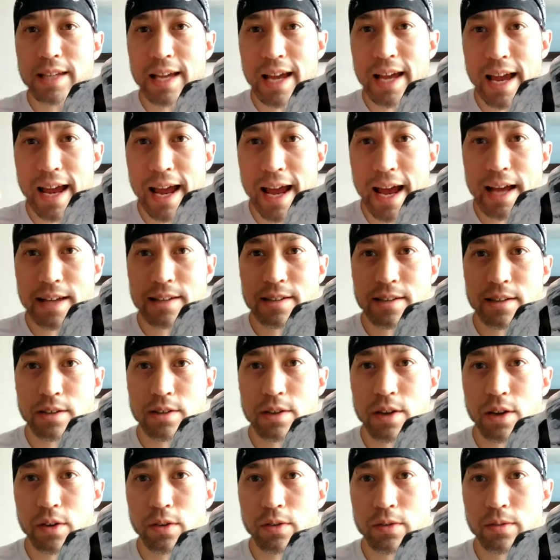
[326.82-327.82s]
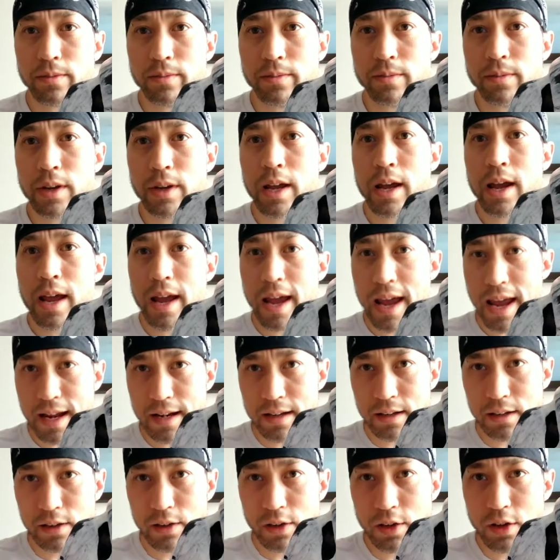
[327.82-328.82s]
is acetone and
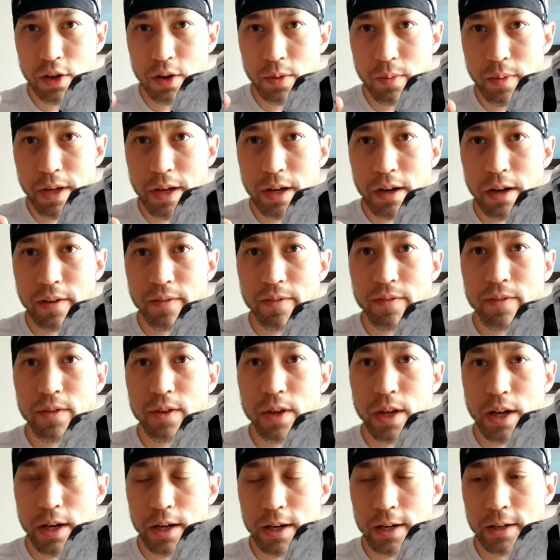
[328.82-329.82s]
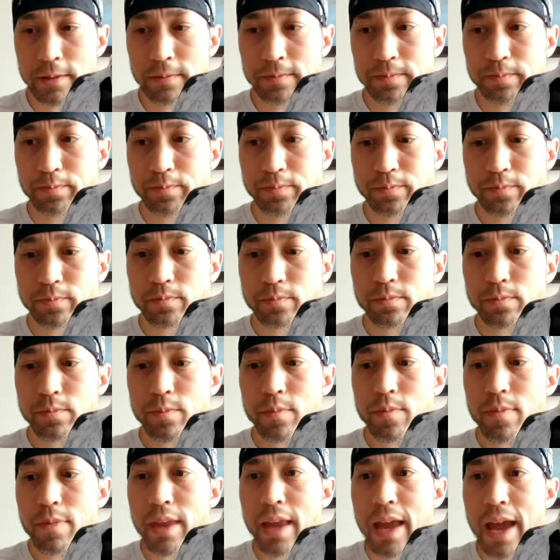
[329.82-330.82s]
a little bit of the
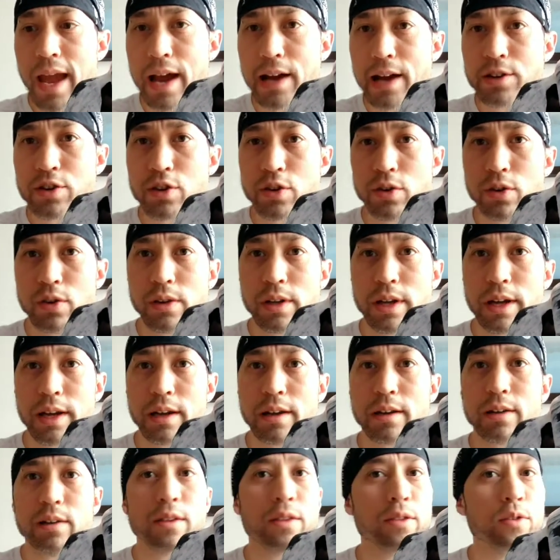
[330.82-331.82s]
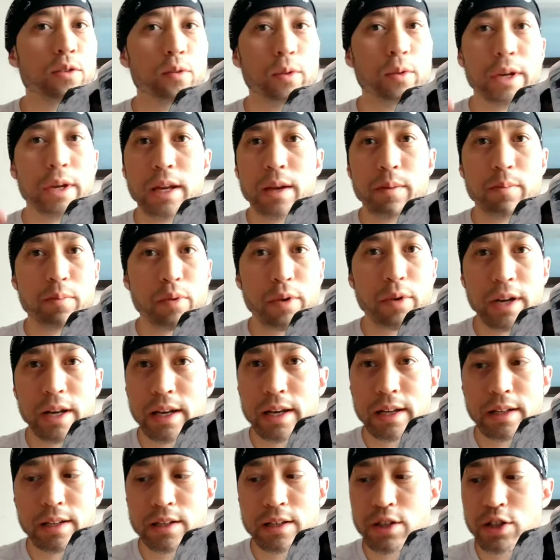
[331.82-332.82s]
actual like 3D
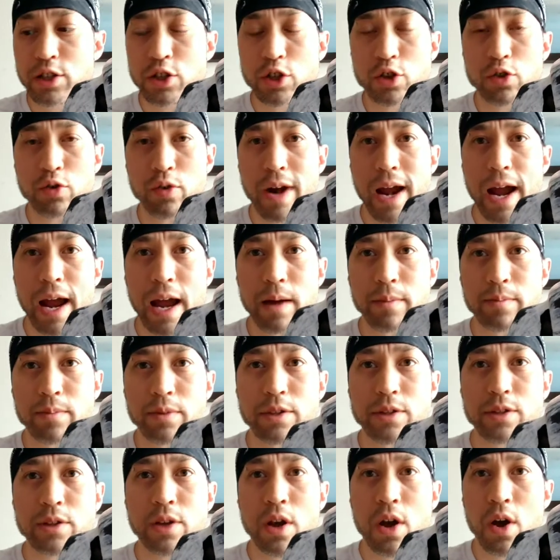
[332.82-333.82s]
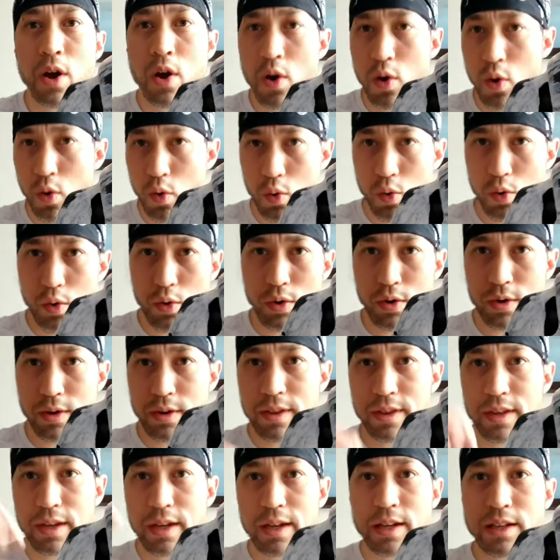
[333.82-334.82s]
printed scraps
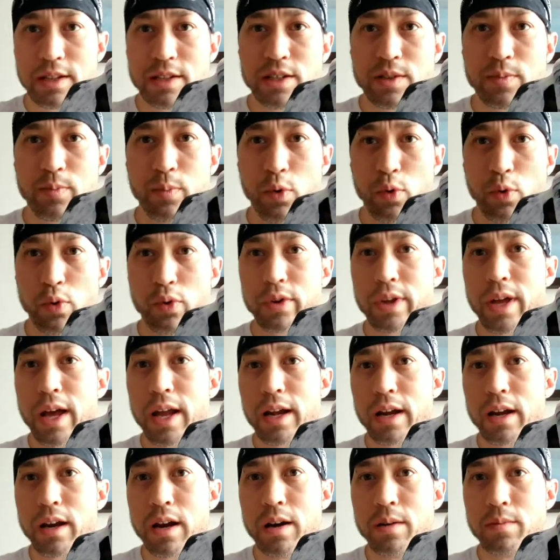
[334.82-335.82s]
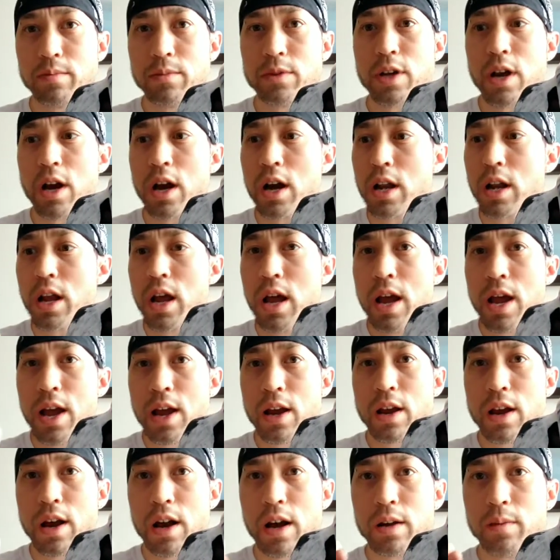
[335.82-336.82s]
or the spool that it comes on.
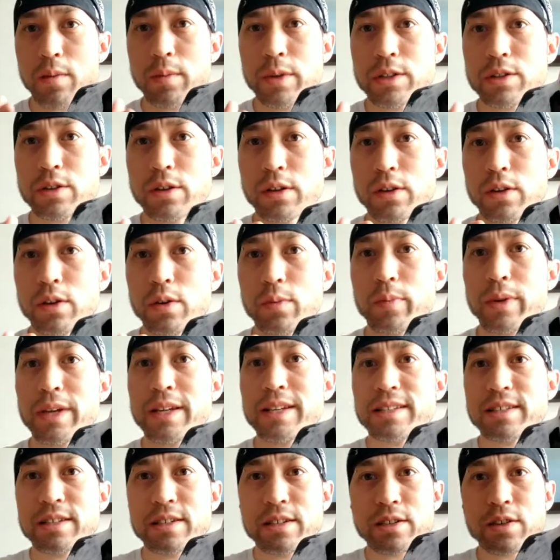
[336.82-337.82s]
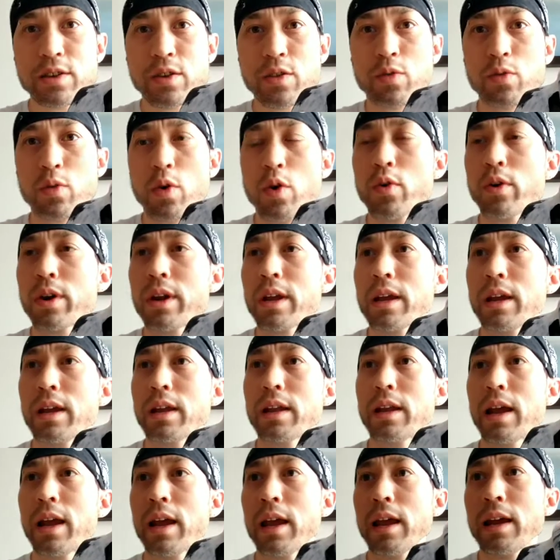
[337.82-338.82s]
Cut them into little pieces, throw it
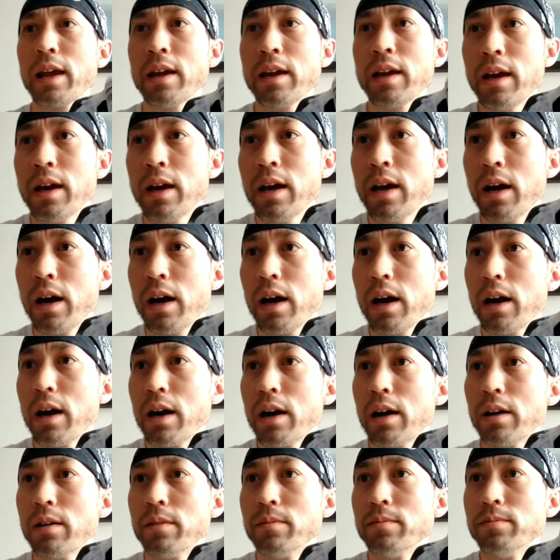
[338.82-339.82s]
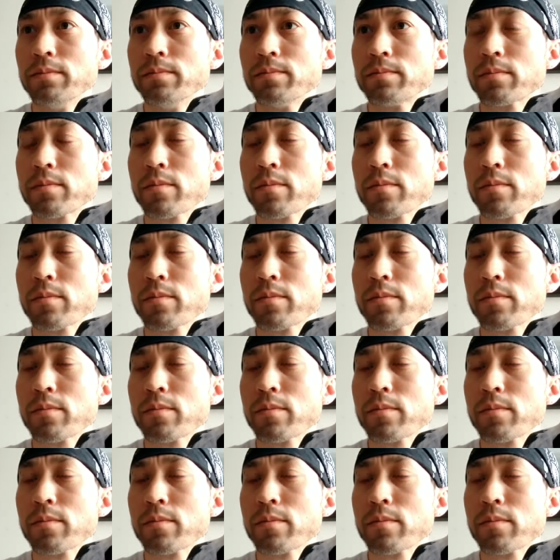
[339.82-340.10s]
in a, I